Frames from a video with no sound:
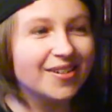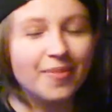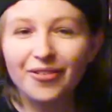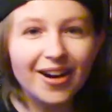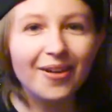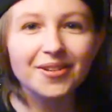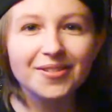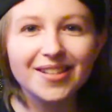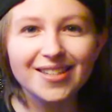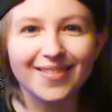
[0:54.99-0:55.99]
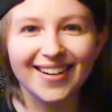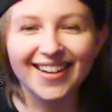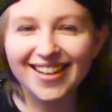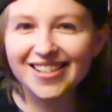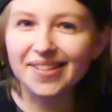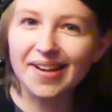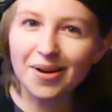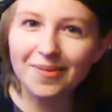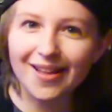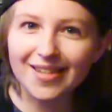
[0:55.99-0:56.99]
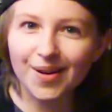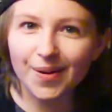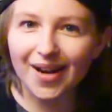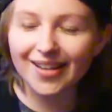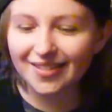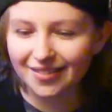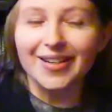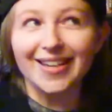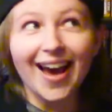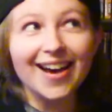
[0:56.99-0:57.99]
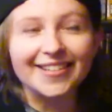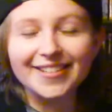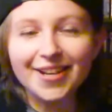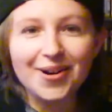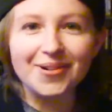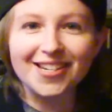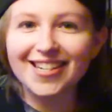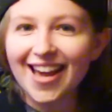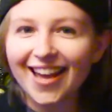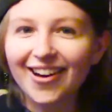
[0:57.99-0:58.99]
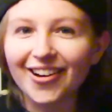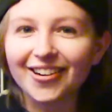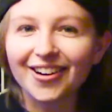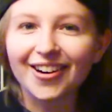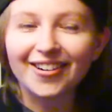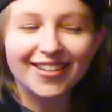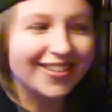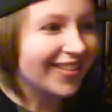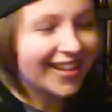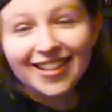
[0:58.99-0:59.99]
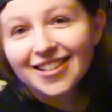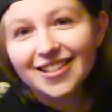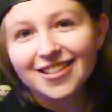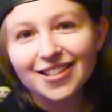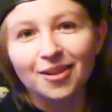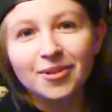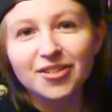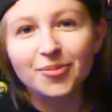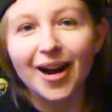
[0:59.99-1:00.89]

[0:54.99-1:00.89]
But for now we're doing this one, so I hope that's alright. But yeah, so today on our latest installment of